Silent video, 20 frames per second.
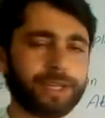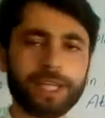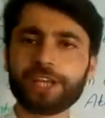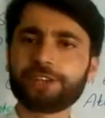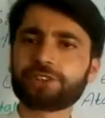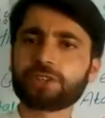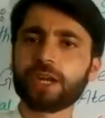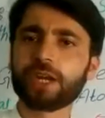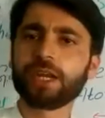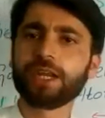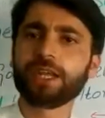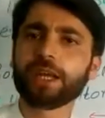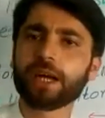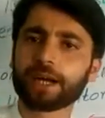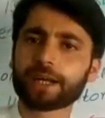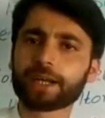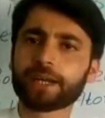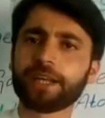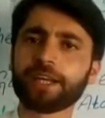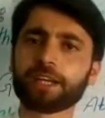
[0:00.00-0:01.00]
Naturally
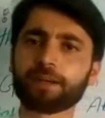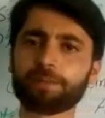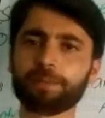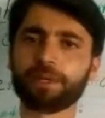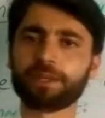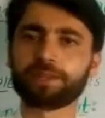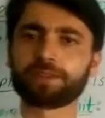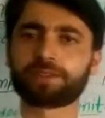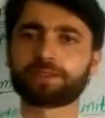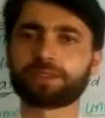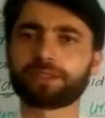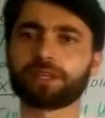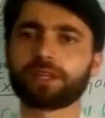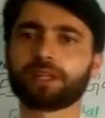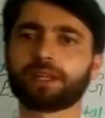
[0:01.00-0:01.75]
occurring means